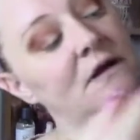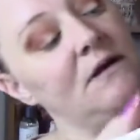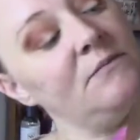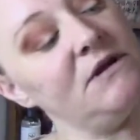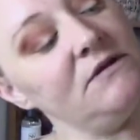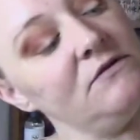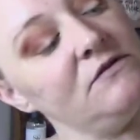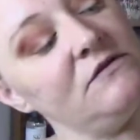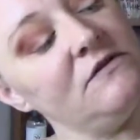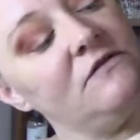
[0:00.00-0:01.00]
I'm going to
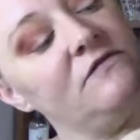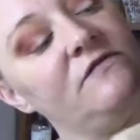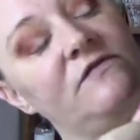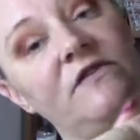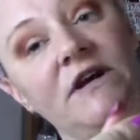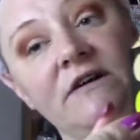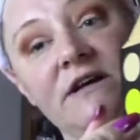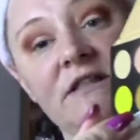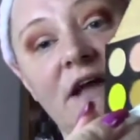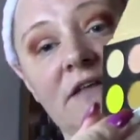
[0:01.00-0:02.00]
use this very
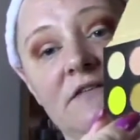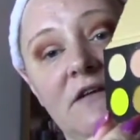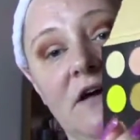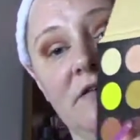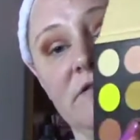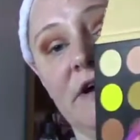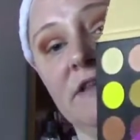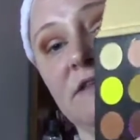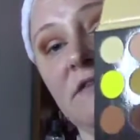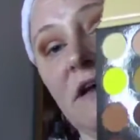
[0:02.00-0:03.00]
last color on
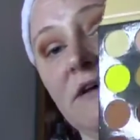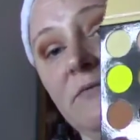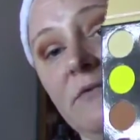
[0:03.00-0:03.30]
the second